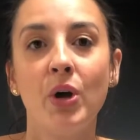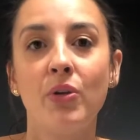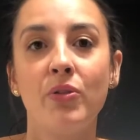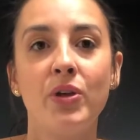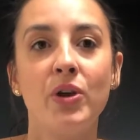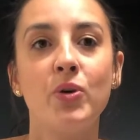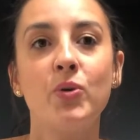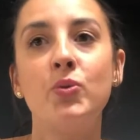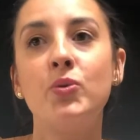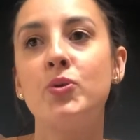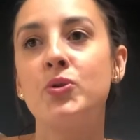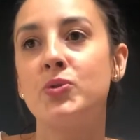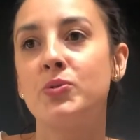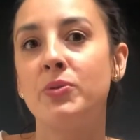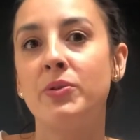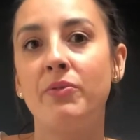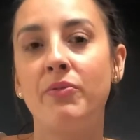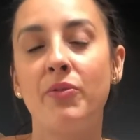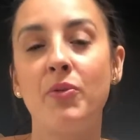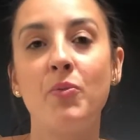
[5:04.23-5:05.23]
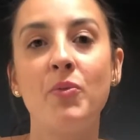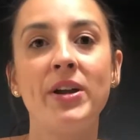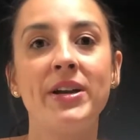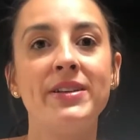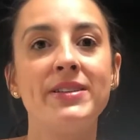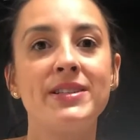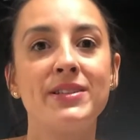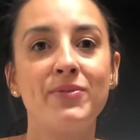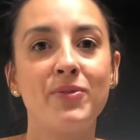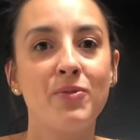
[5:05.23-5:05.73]
the order of the
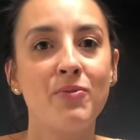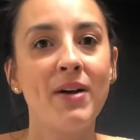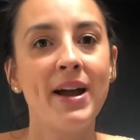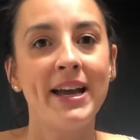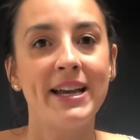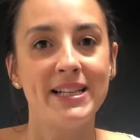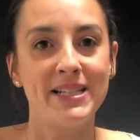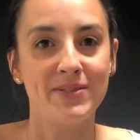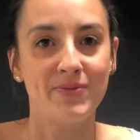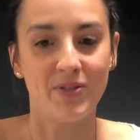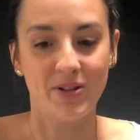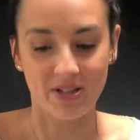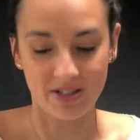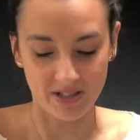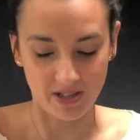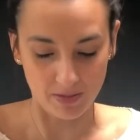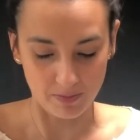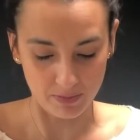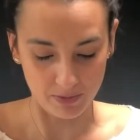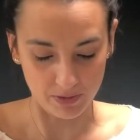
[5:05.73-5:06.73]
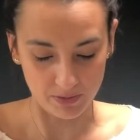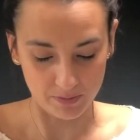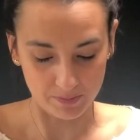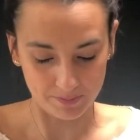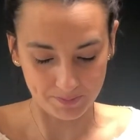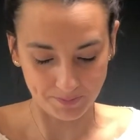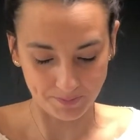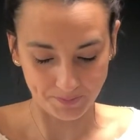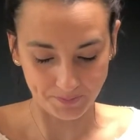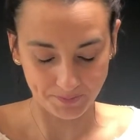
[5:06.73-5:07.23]
winners of a race, for example.
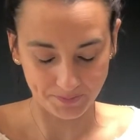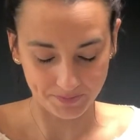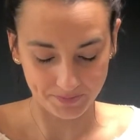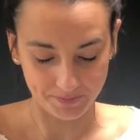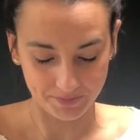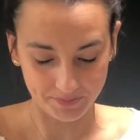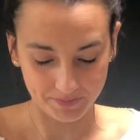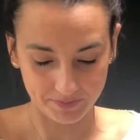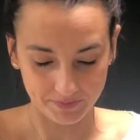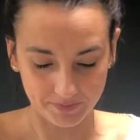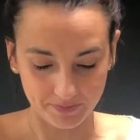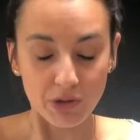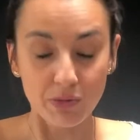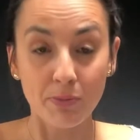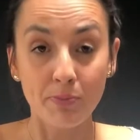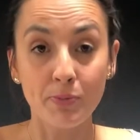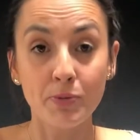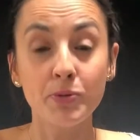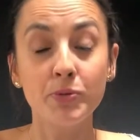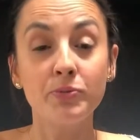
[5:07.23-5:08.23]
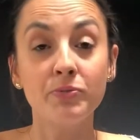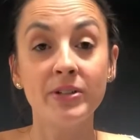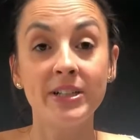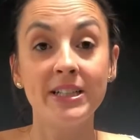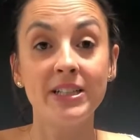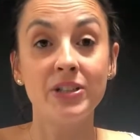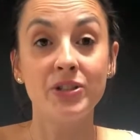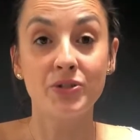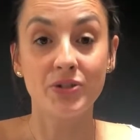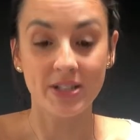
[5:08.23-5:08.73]
The report
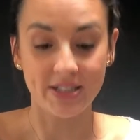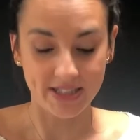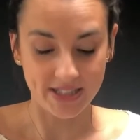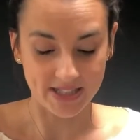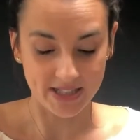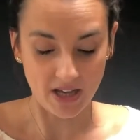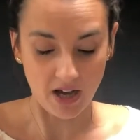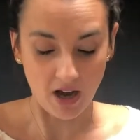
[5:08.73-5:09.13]
really stresses that